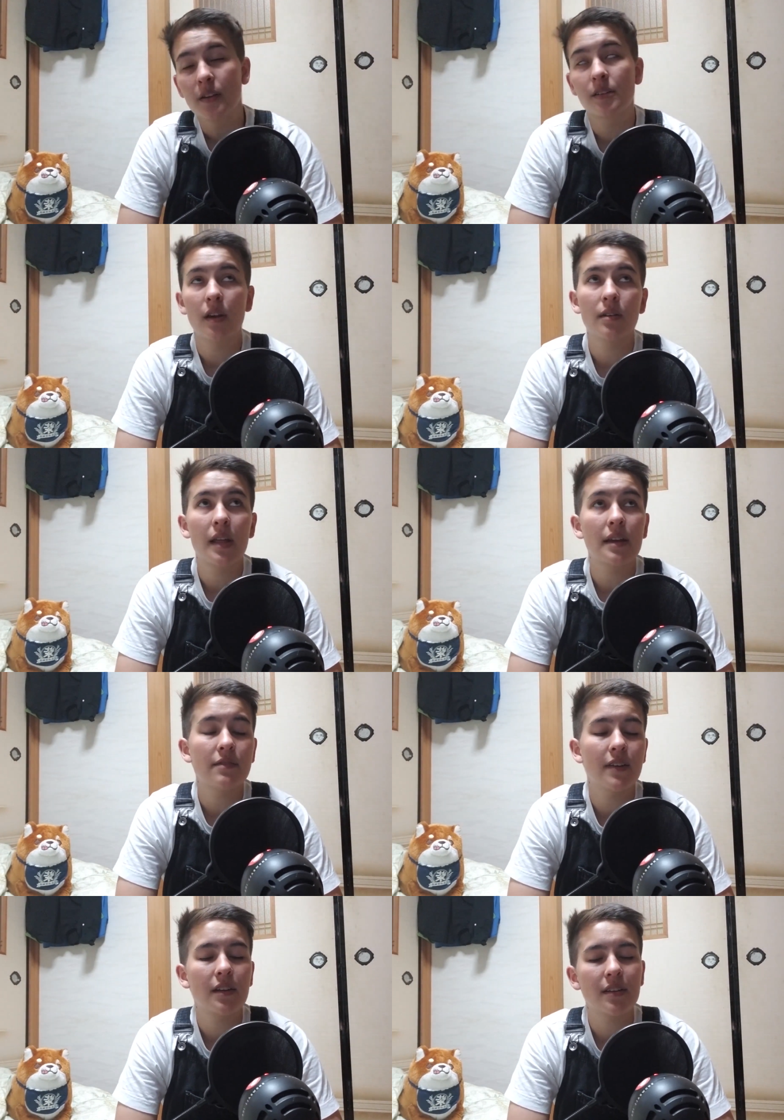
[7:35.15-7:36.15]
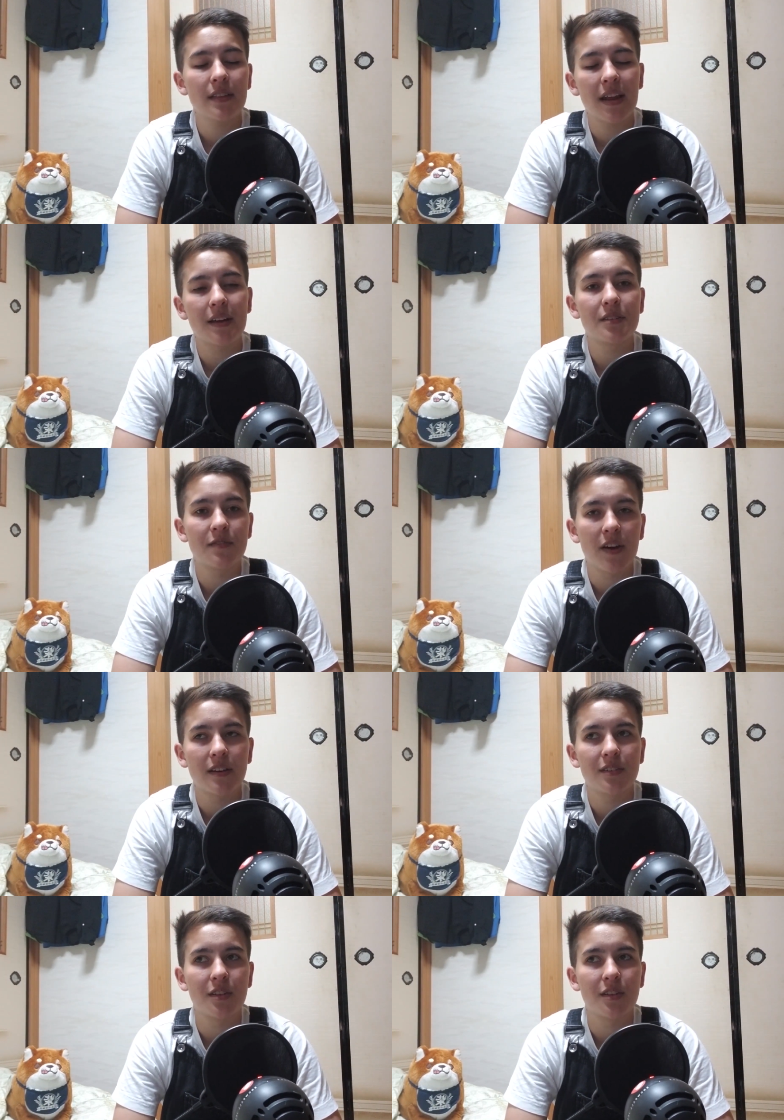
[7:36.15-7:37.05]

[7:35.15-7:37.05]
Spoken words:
So, like, figuring that out is fun.